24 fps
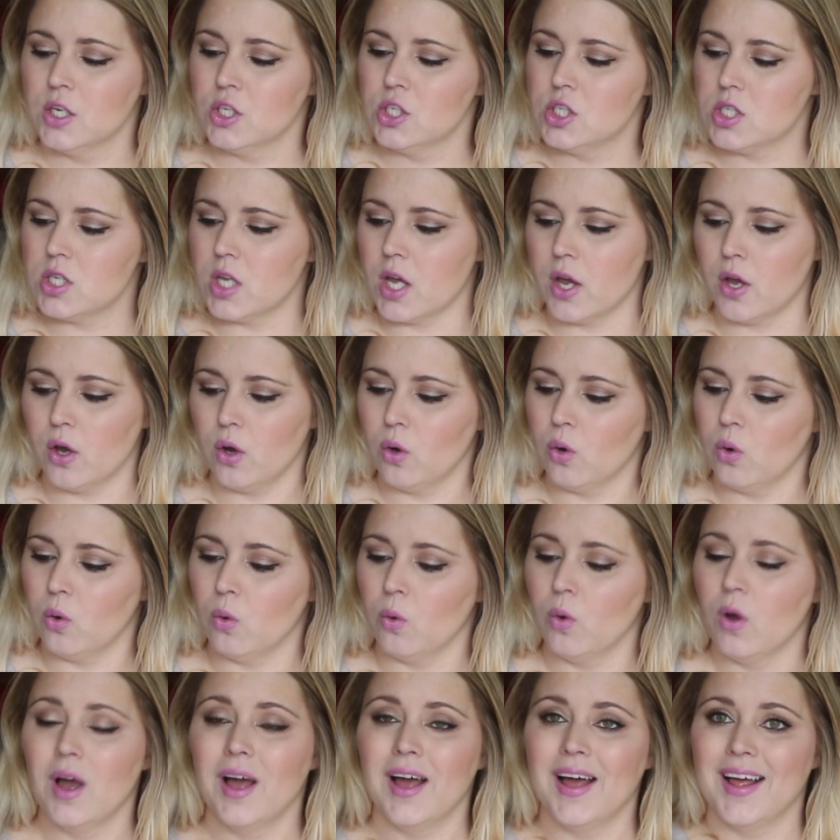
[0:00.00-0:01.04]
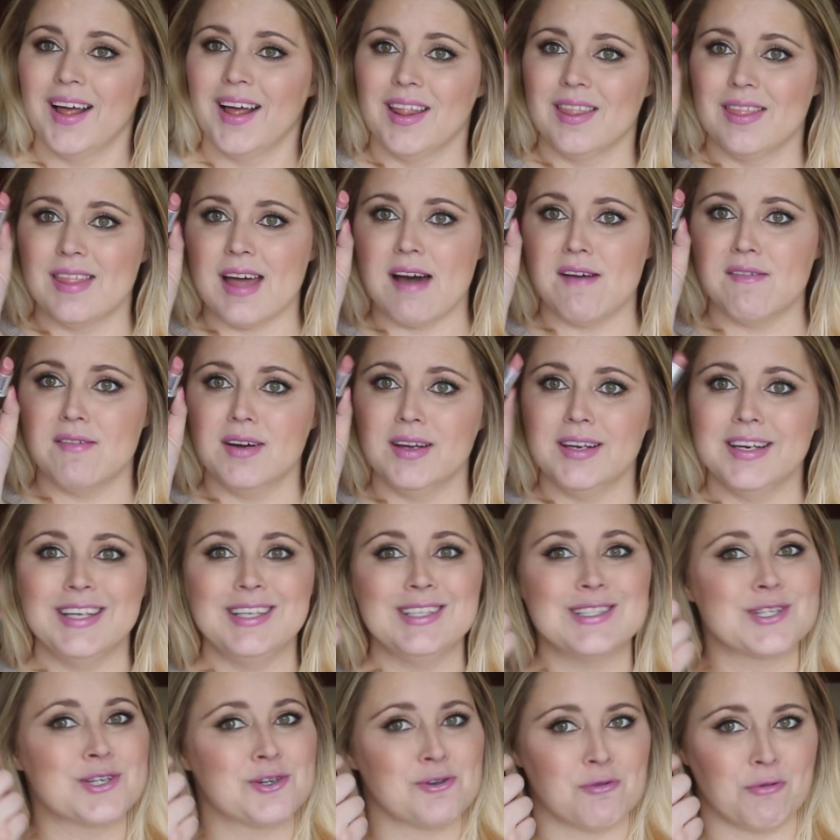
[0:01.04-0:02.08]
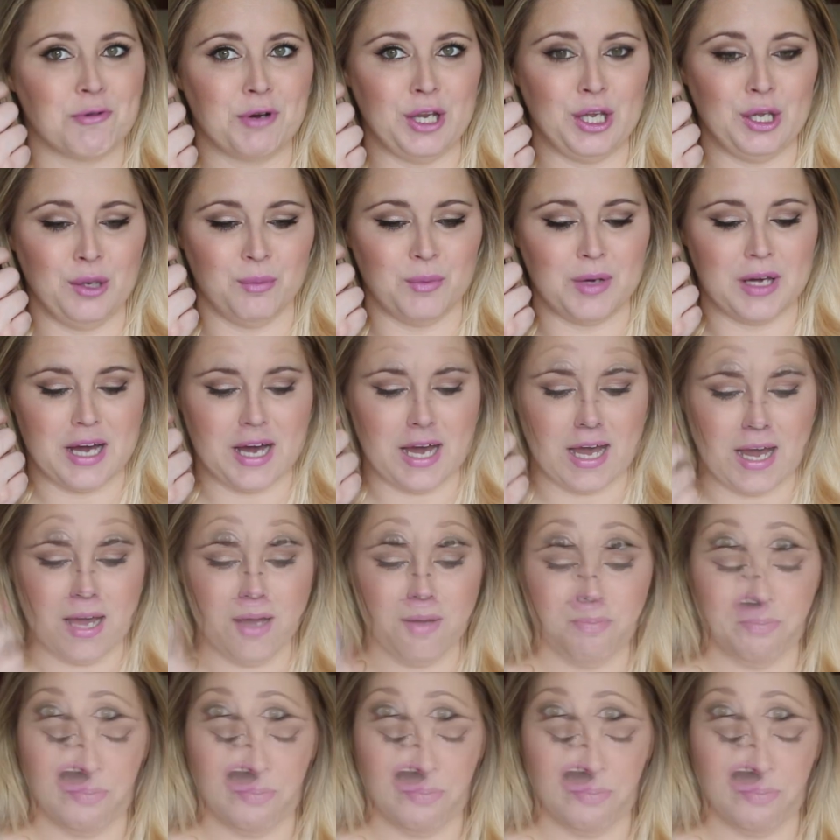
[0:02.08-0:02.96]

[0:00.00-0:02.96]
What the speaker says: So that one is Cream Cup.